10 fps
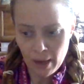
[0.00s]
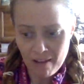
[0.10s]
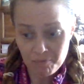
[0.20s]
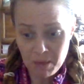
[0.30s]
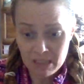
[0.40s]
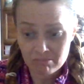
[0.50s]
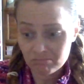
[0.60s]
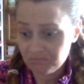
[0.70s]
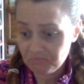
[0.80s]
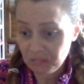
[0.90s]
have
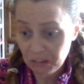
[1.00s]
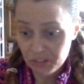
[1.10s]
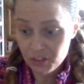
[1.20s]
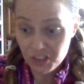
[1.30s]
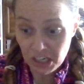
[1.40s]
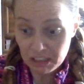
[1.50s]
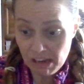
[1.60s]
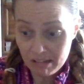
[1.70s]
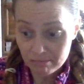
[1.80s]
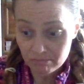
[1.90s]
been
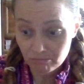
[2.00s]
studying,